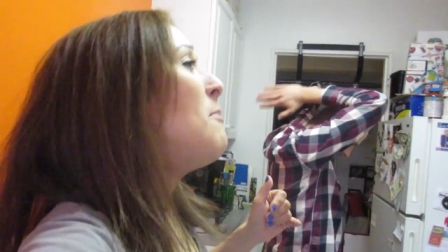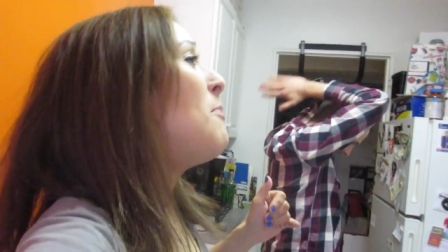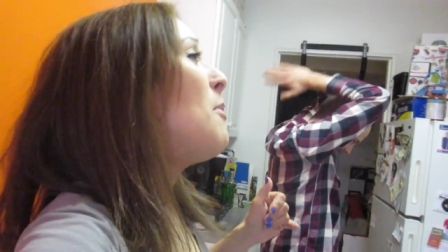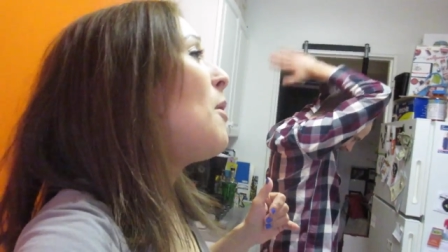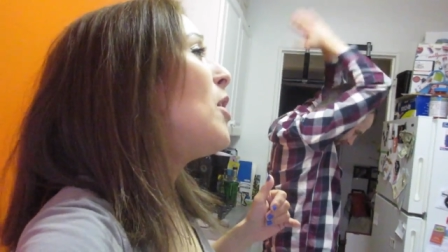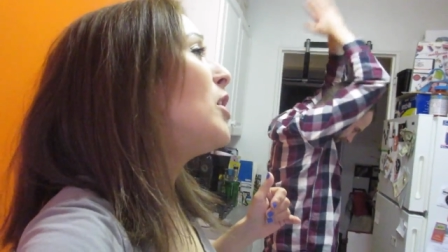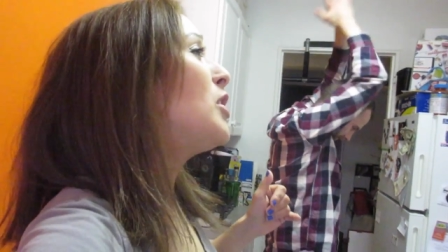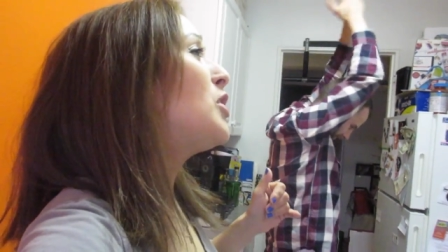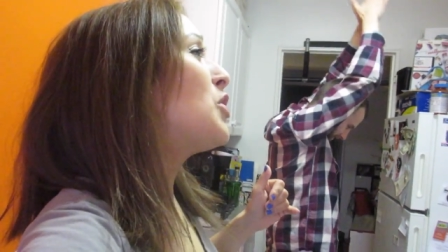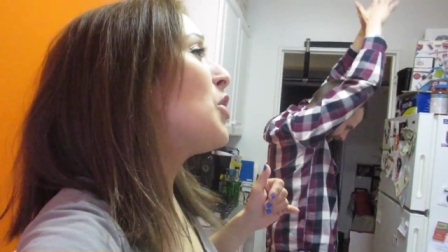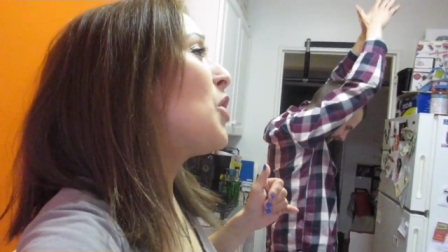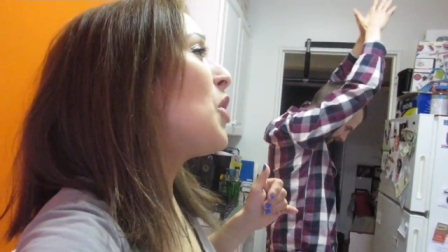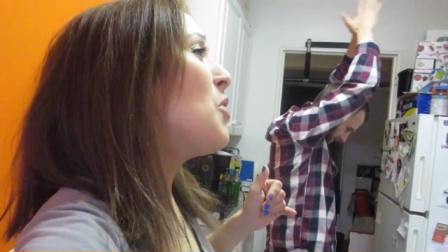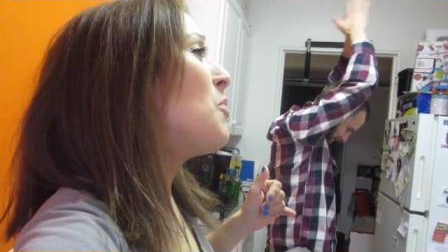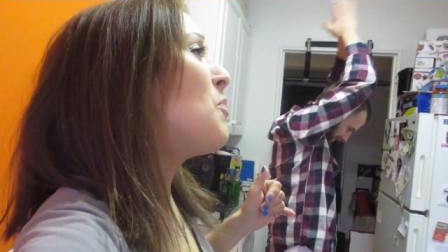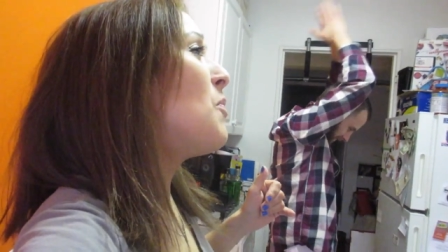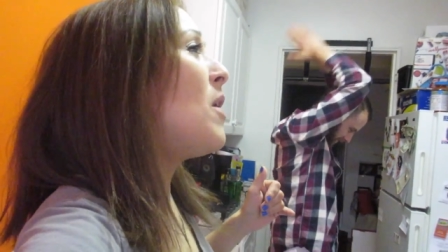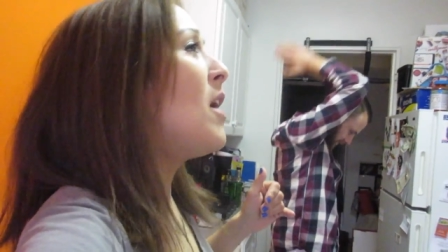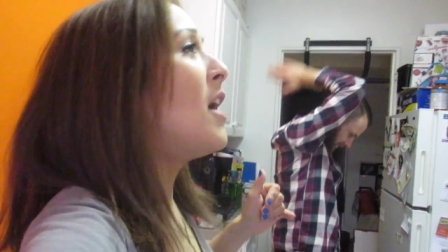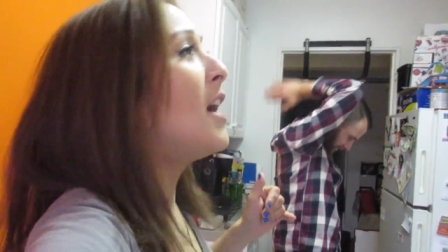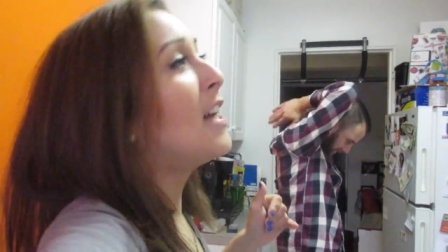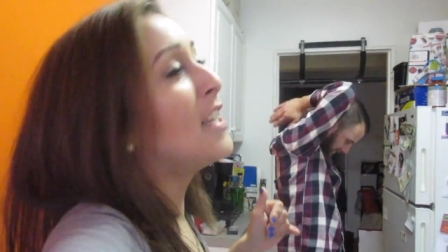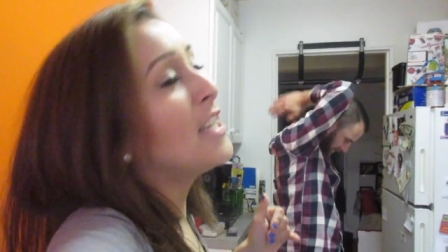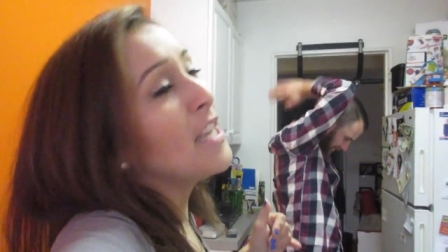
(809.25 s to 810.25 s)
Boy Toy
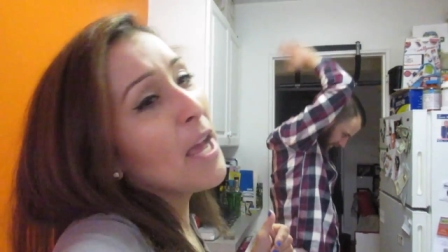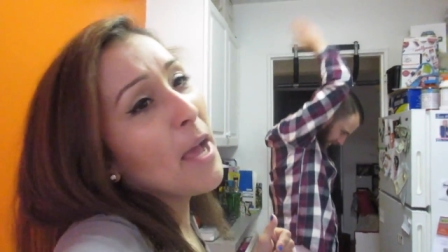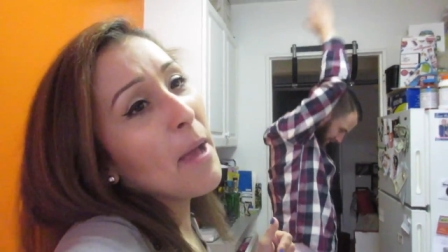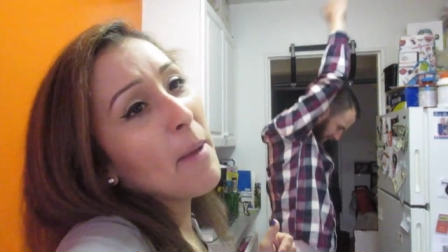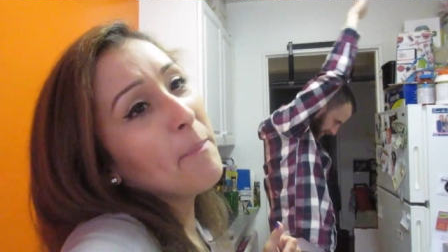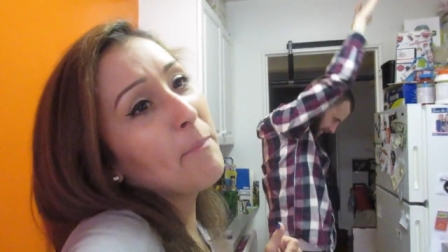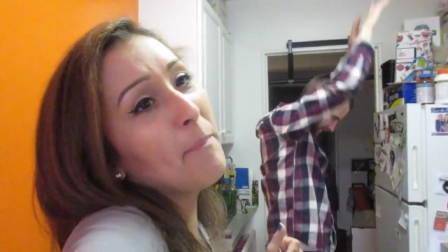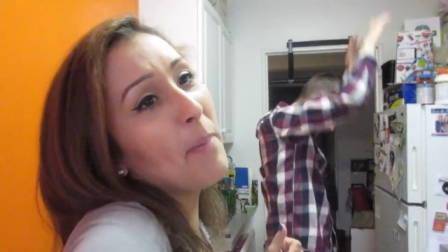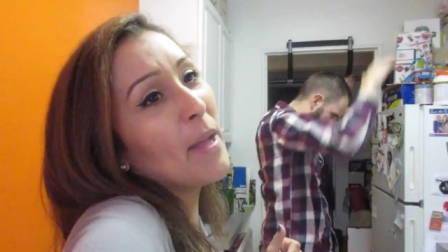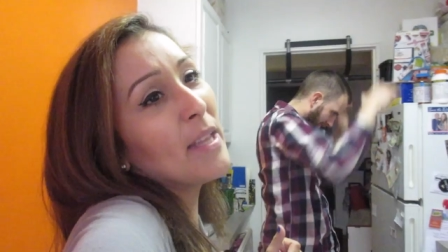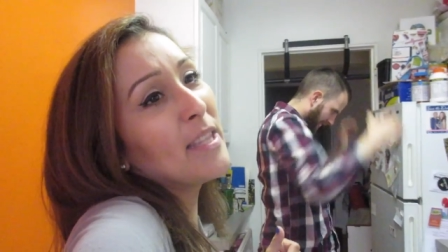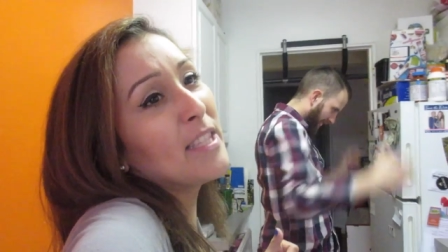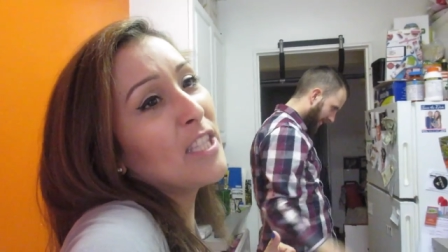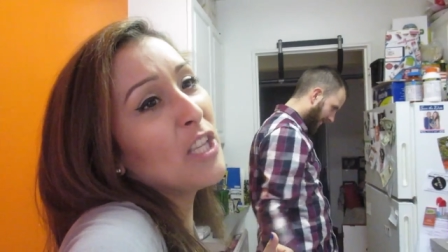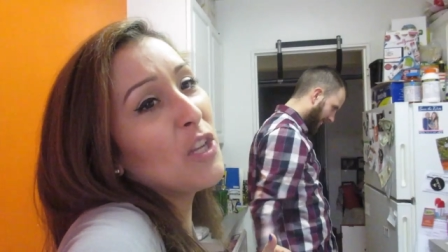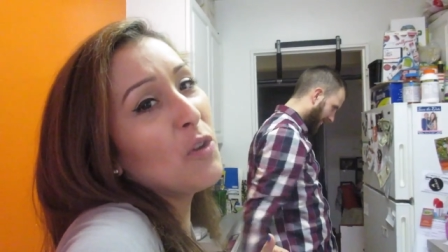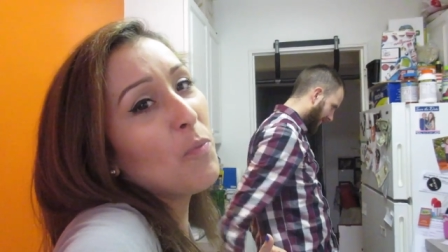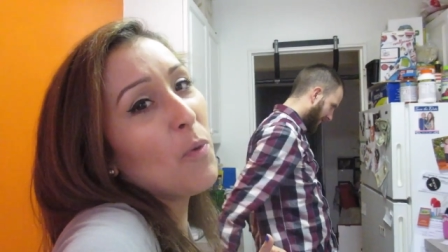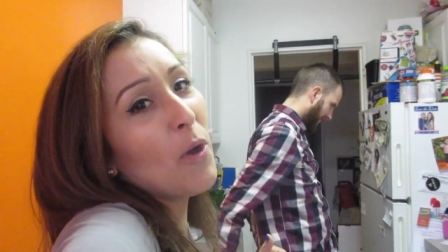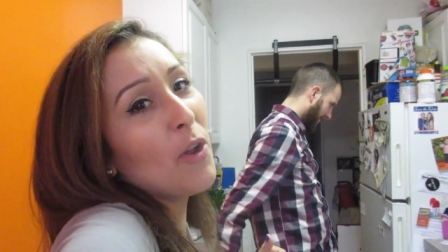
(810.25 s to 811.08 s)
won. Betsy